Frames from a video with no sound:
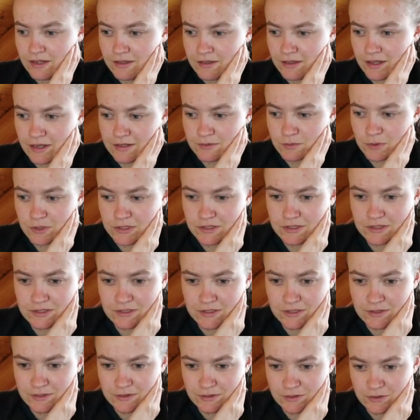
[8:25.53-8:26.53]
That
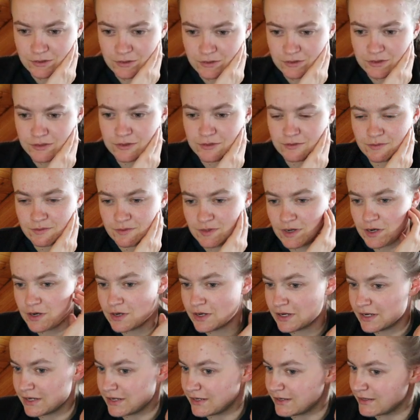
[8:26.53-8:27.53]
was
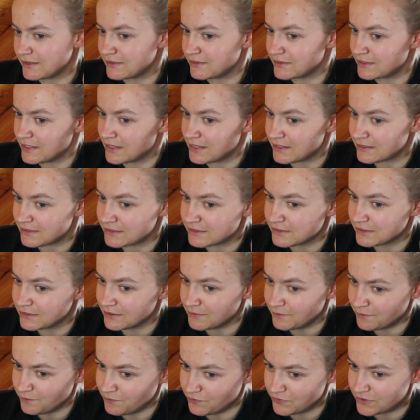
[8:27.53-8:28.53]
very, yes.
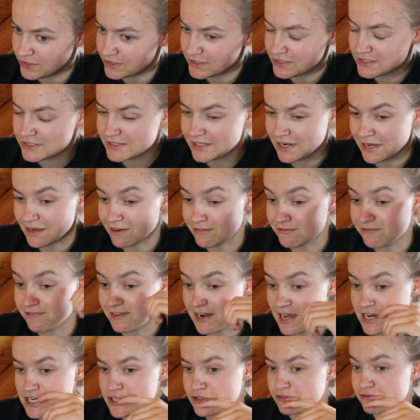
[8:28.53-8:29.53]
This is like
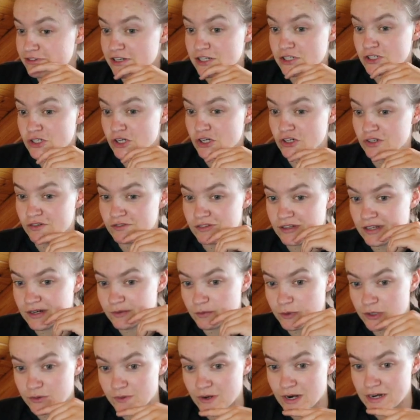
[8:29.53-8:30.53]
flash fiction that
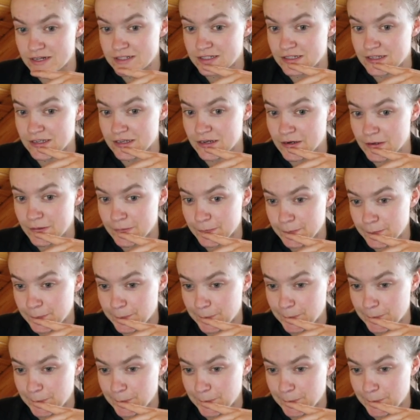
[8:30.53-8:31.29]
we're writing here.